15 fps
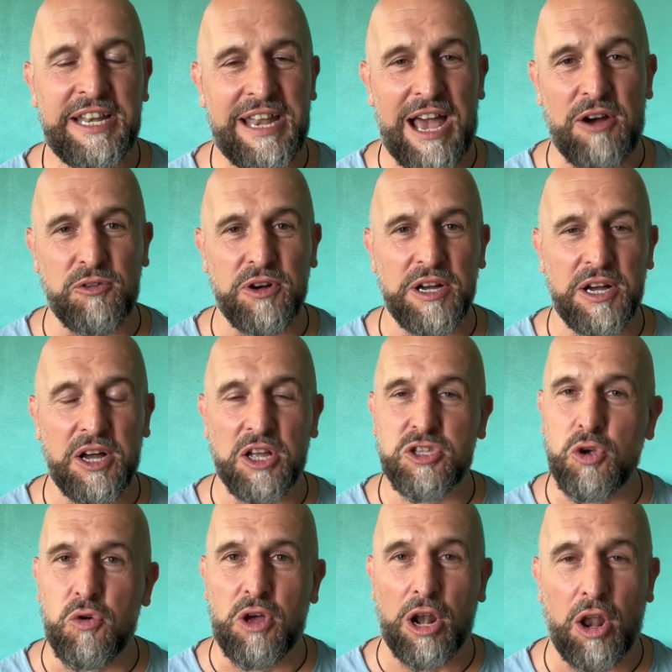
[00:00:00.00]
Now, I
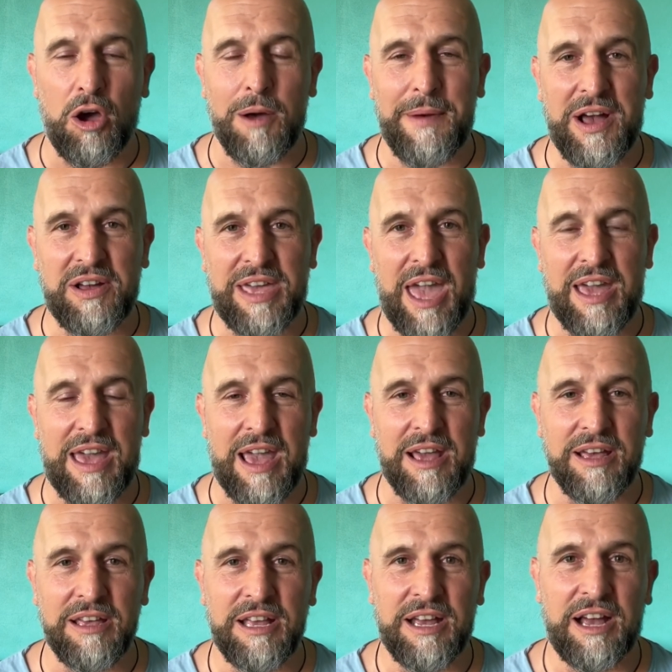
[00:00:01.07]
talk a lot about kicking
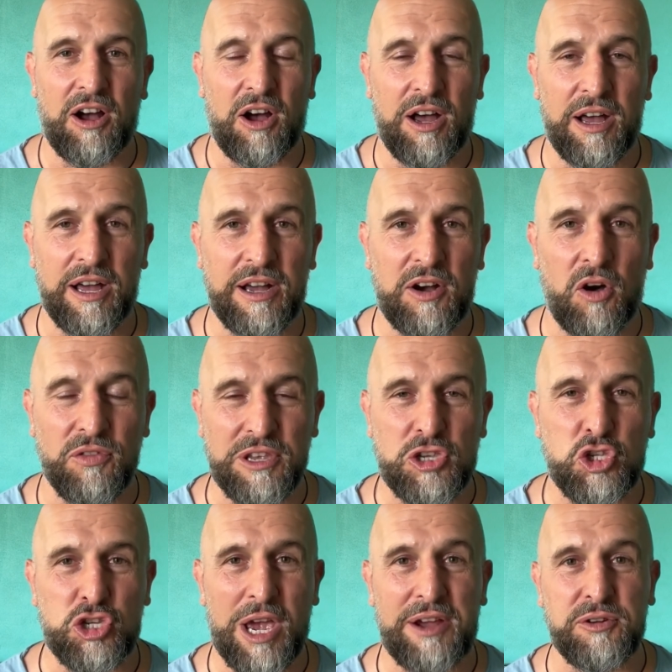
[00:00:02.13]
on
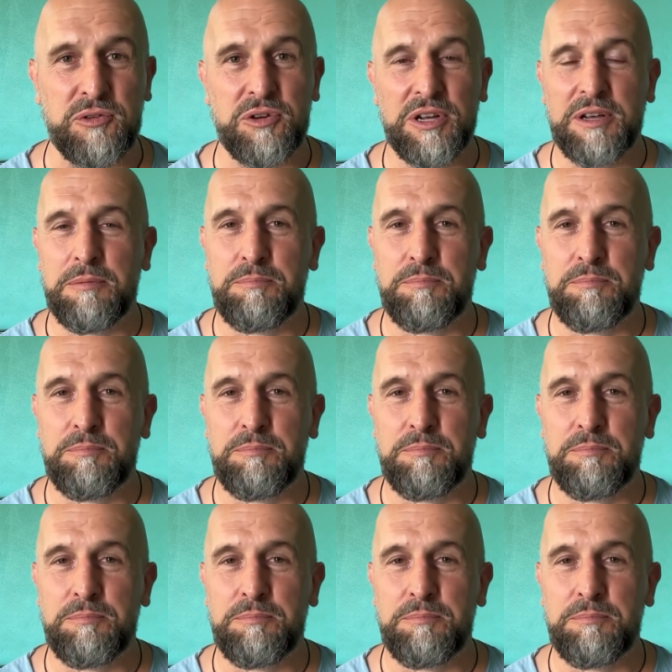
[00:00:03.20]
this channel.